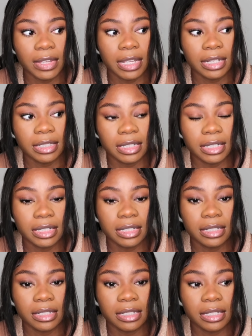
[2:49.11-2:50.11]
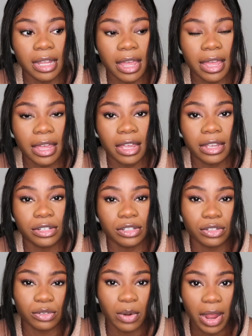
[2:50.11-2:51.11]
it is a
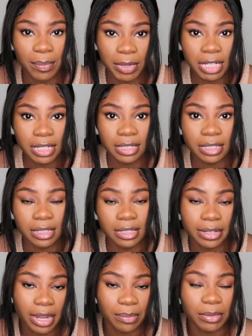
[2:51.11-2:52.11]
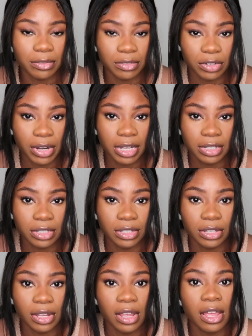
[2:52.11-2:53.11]
strapless type of dress,